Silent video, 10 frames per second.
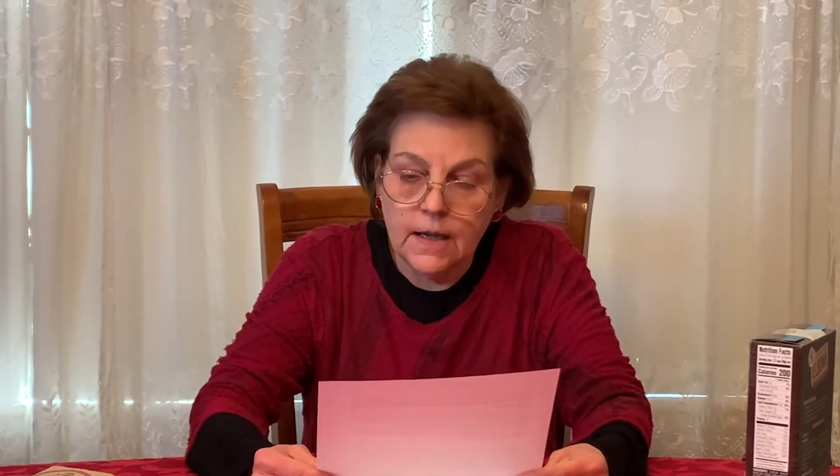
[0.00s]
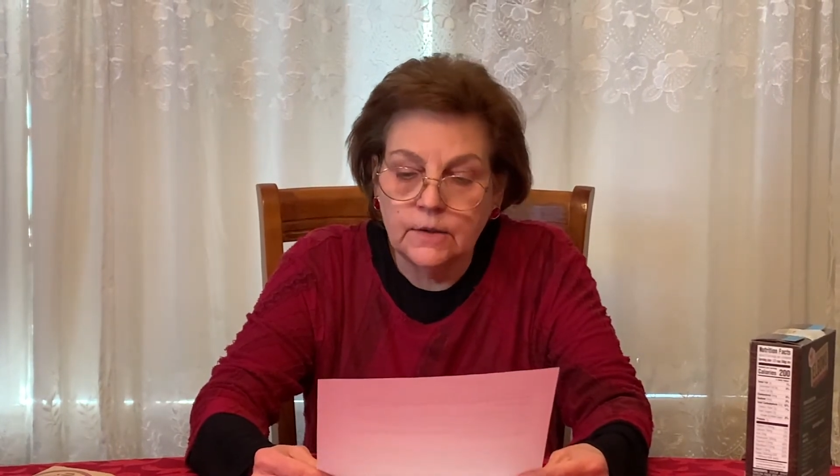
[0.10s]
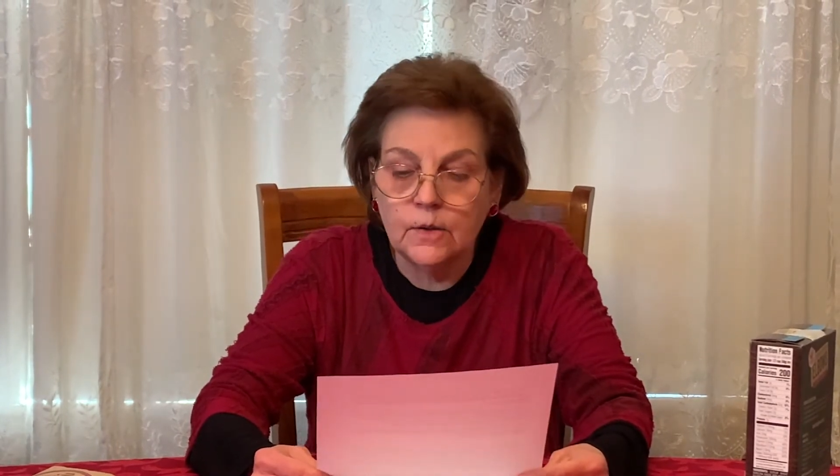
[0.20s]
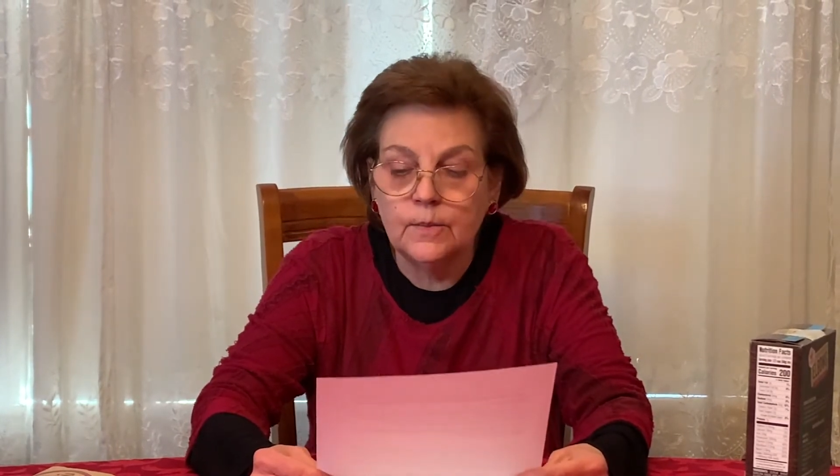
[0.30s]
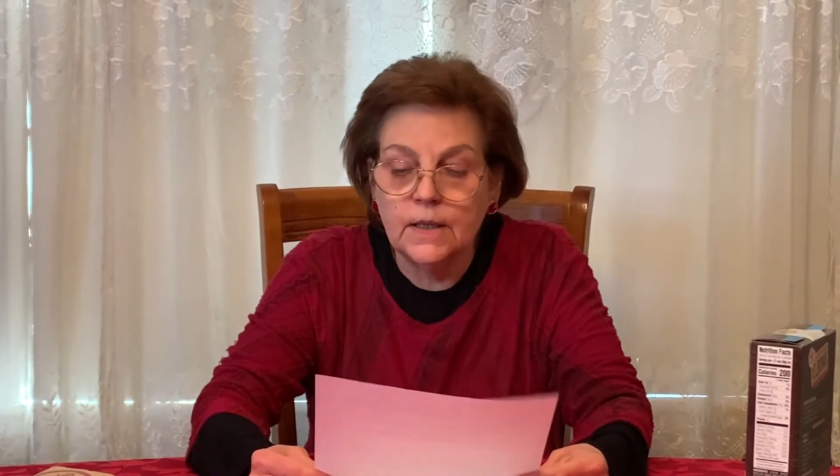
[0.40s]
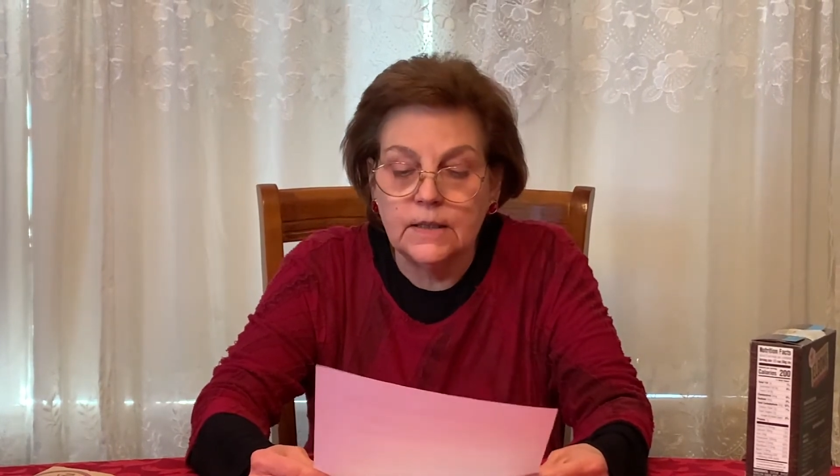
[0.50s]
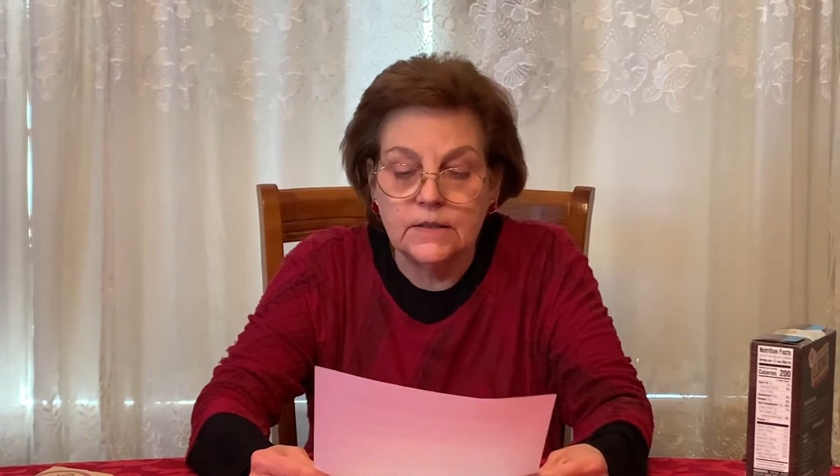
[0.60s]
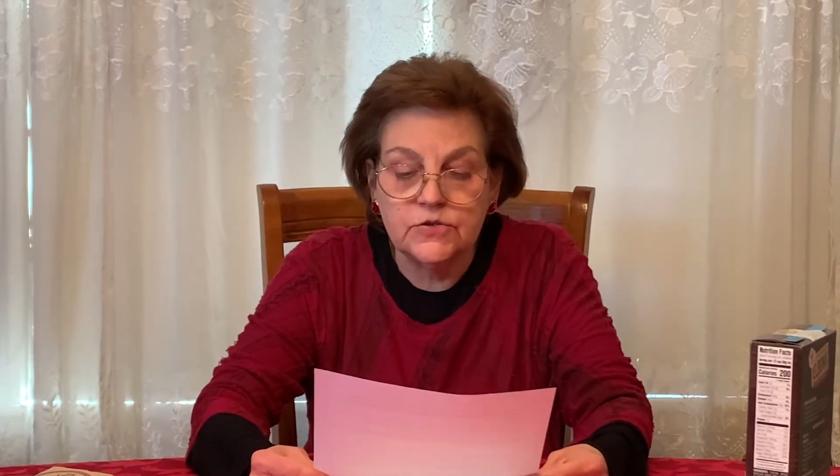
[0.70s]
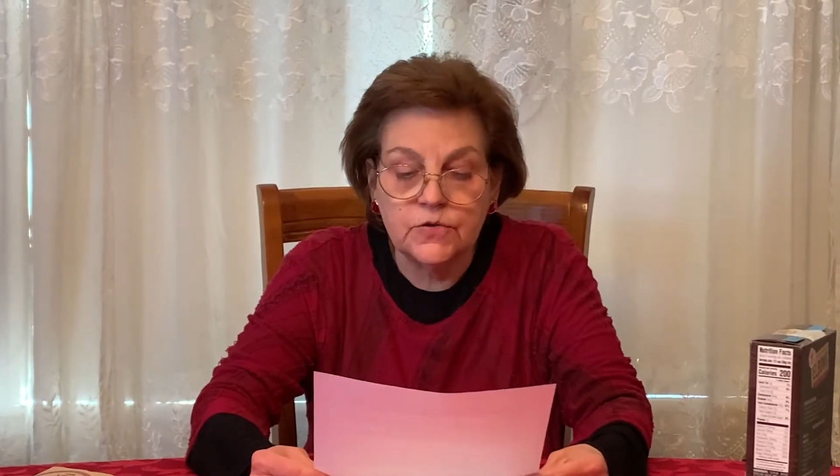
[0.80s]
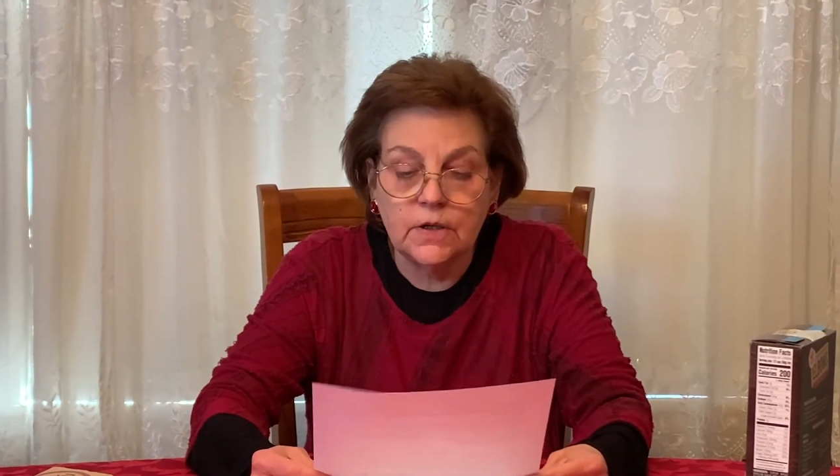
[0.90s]
I know many
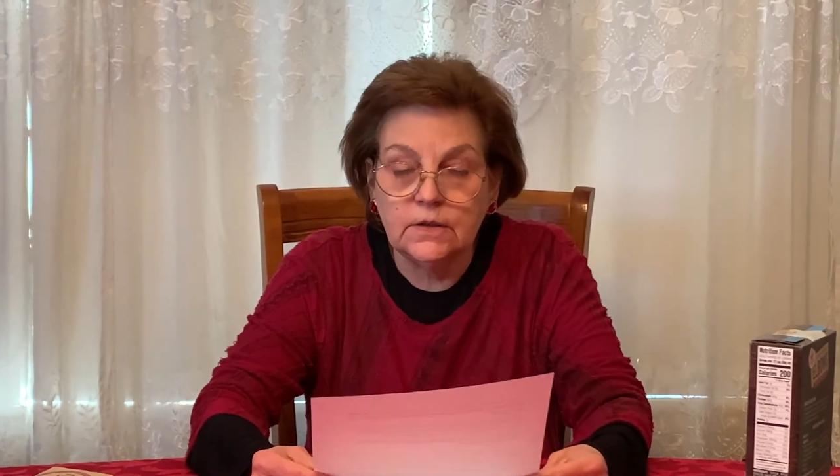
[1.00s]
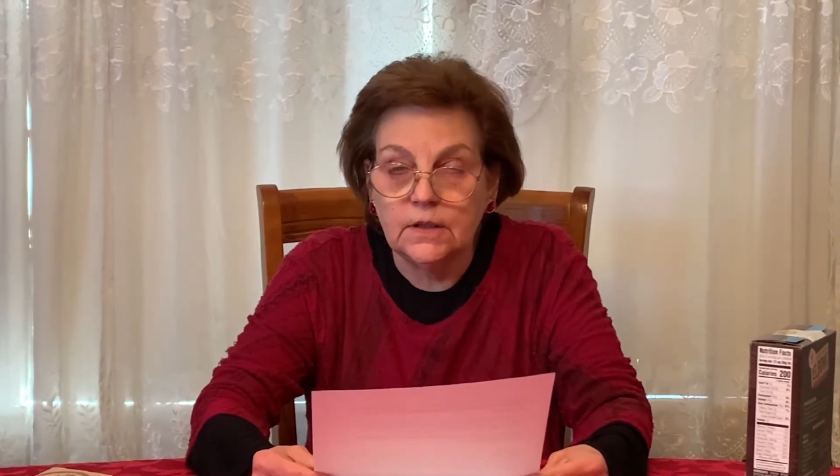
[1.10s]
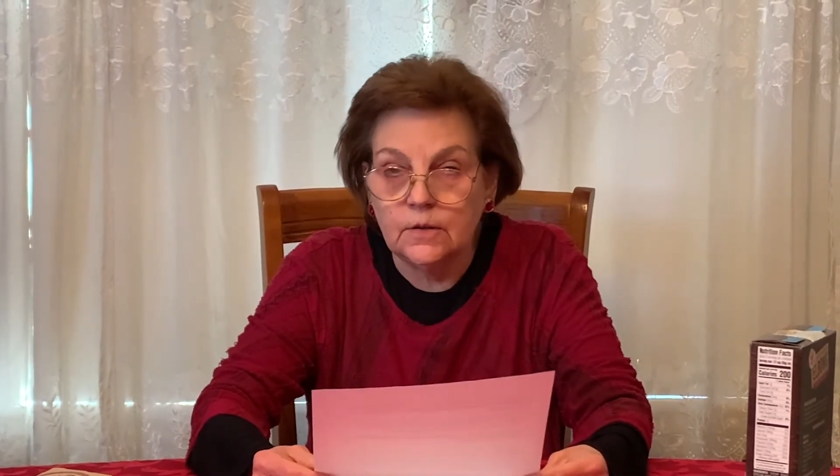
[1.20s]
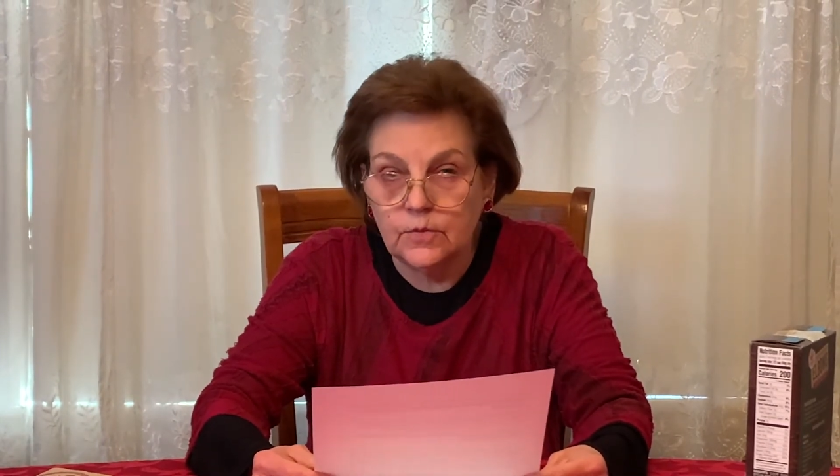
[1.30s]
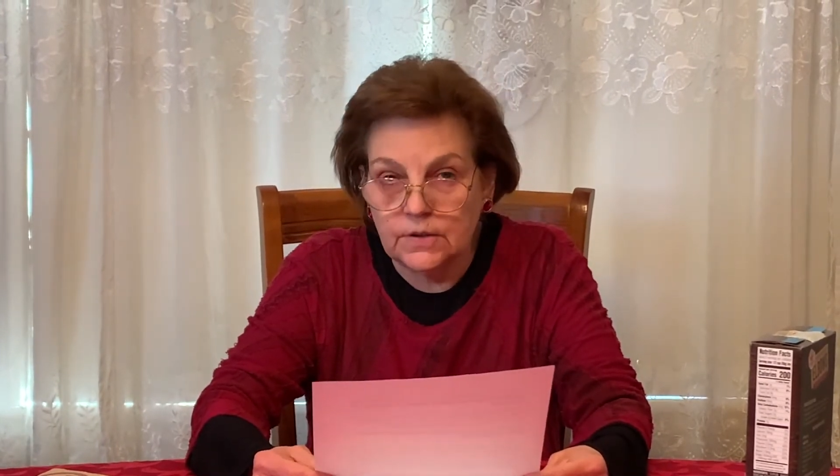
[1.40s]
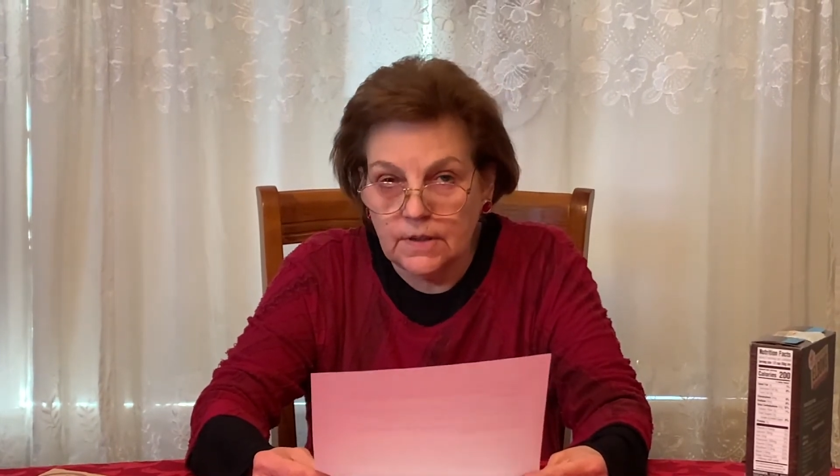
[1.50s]
struggling with